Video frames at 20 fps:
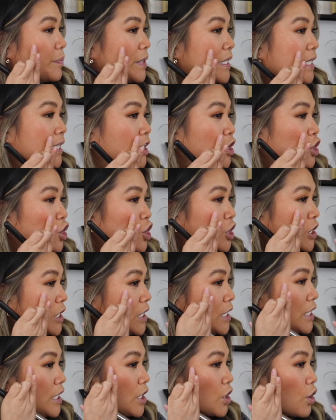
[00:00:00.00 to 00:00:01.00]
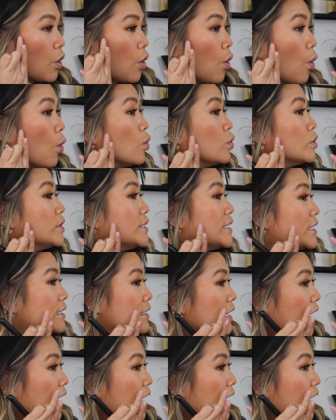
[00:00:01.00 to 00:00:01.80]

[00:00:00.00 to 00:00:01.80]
peachy golden